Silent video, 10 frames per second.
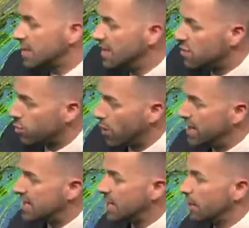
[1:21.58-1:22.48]
see these
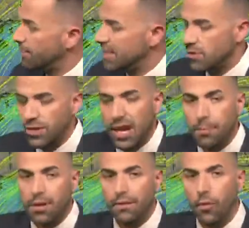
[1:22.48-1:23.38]
reds here? These are the
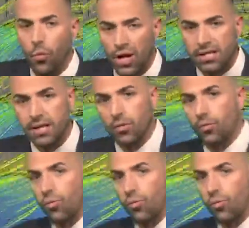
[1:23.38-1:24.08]
upper level winds that